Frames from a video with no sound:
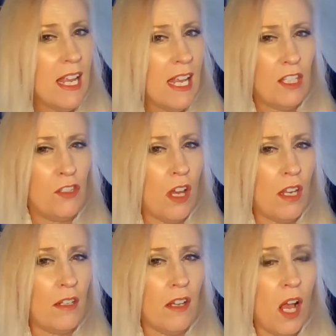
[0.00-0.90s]
It's not
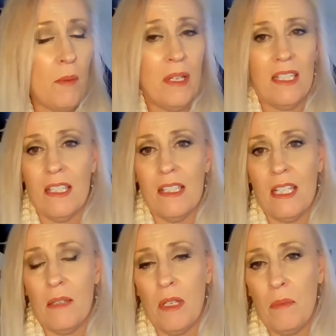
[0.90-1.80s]
uncommon to
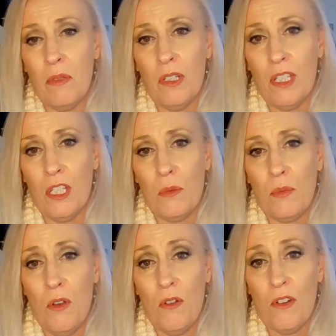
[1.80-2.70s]
see people in this
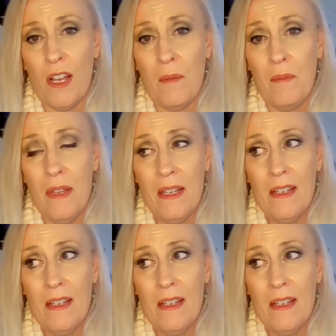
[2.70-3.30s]
program